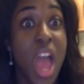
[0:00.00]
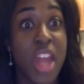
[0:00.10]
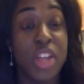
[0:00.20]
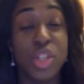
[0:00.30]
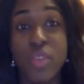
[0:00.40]

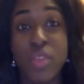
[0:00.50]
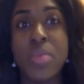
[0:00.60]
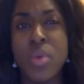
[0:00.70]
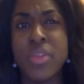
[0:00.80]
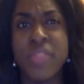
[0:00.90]
And I just
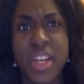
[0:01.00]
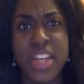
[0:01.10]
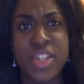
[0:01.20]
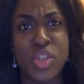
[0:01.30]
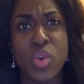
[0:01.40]
really want the
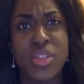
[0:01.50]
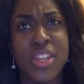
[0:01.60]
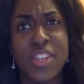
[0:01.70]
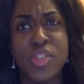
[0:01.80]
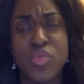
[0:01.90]
foundation course.
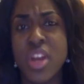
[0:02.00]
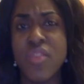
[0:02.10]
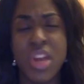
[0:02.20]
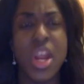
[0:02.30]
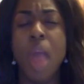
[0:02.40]
And I just really,
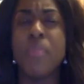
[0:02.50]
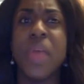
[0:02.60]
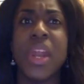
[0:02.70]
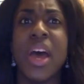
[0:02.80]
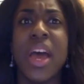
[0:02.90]
really hope
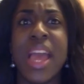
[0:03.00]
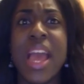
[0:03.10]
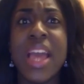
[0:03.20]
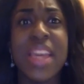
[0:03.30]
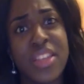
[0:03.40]
that I
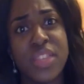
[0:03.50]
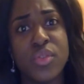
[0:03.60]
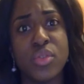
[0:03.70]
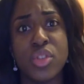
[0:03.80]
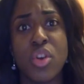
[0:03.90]
get this
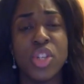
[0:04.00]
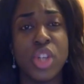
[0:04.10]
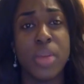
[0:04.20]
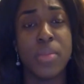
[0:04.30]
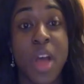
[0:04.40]
full
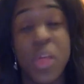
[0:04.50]
scholarship.